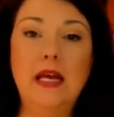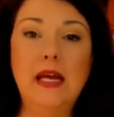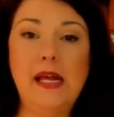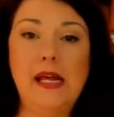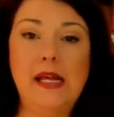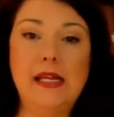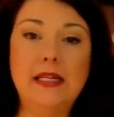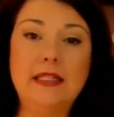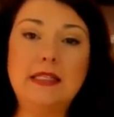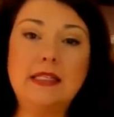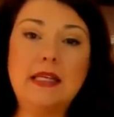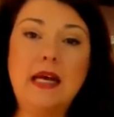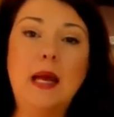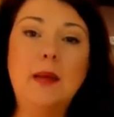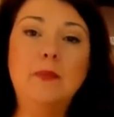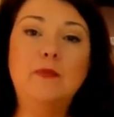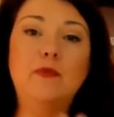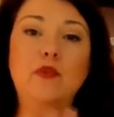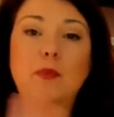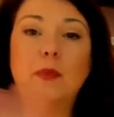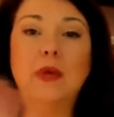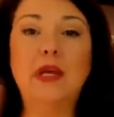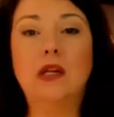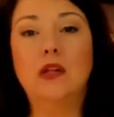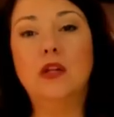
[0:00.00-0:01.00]
It's time for
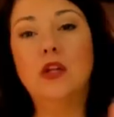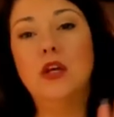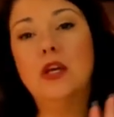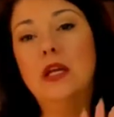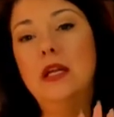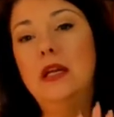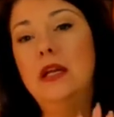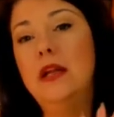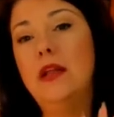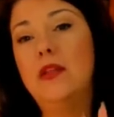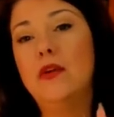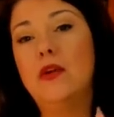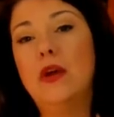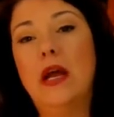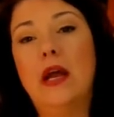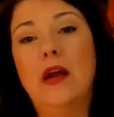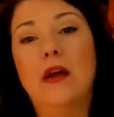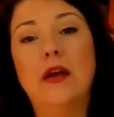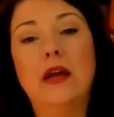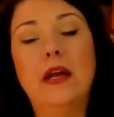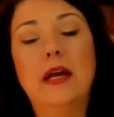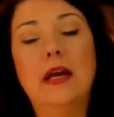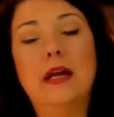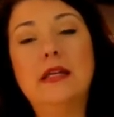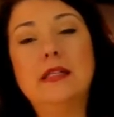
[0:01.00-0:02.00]
me to look in another
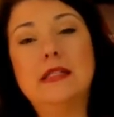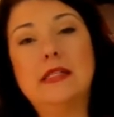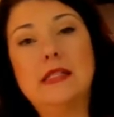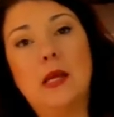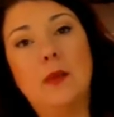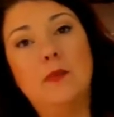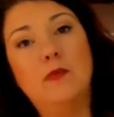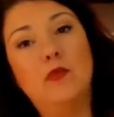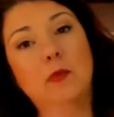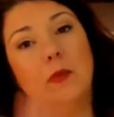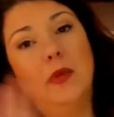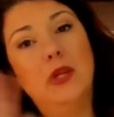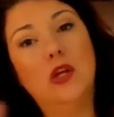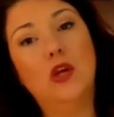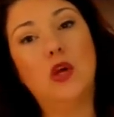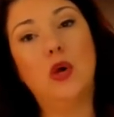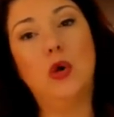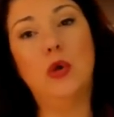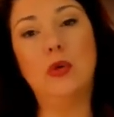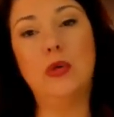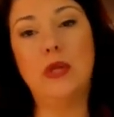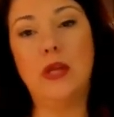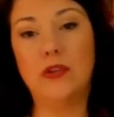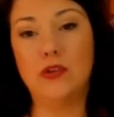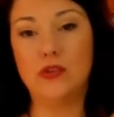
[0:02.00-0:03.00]
area. It's time for me to go
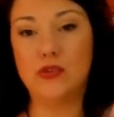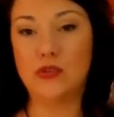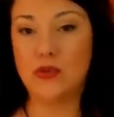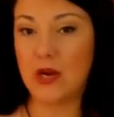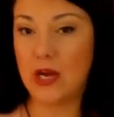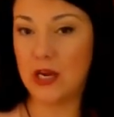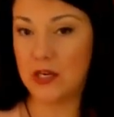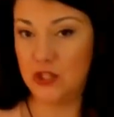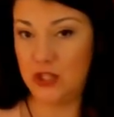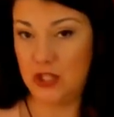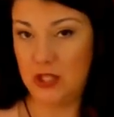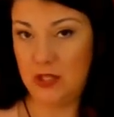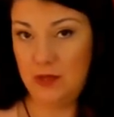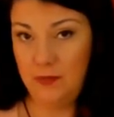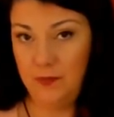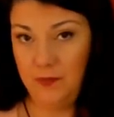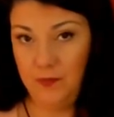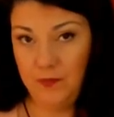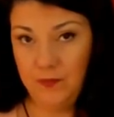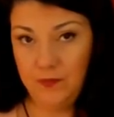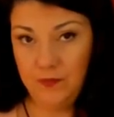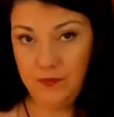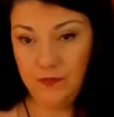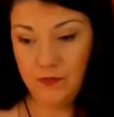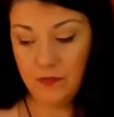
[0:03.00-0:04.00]
in another direction,
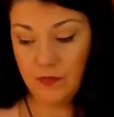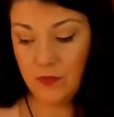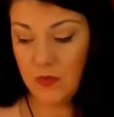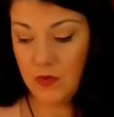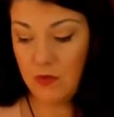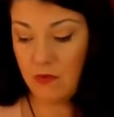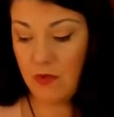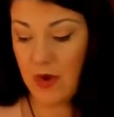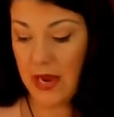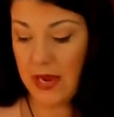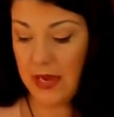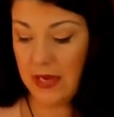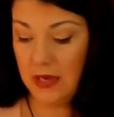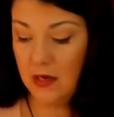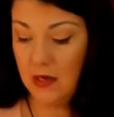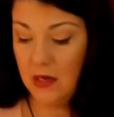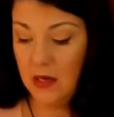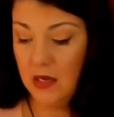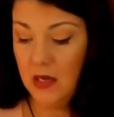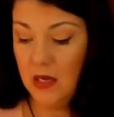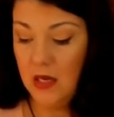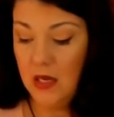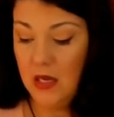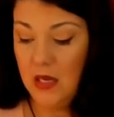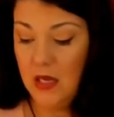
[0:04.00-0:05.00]
right?
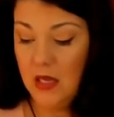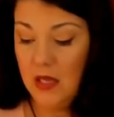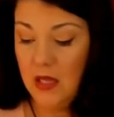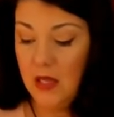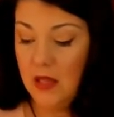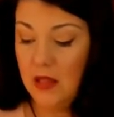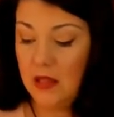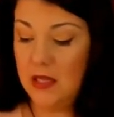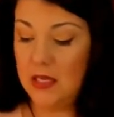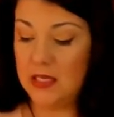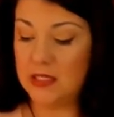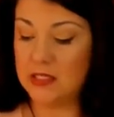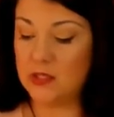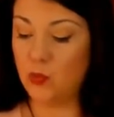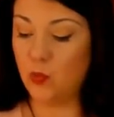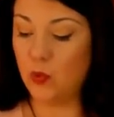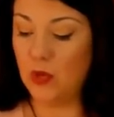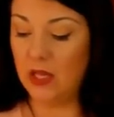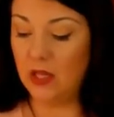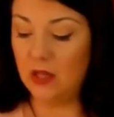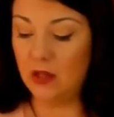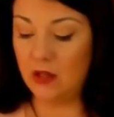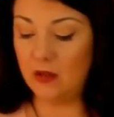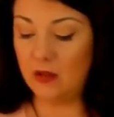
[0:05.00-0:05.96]
This Wheel of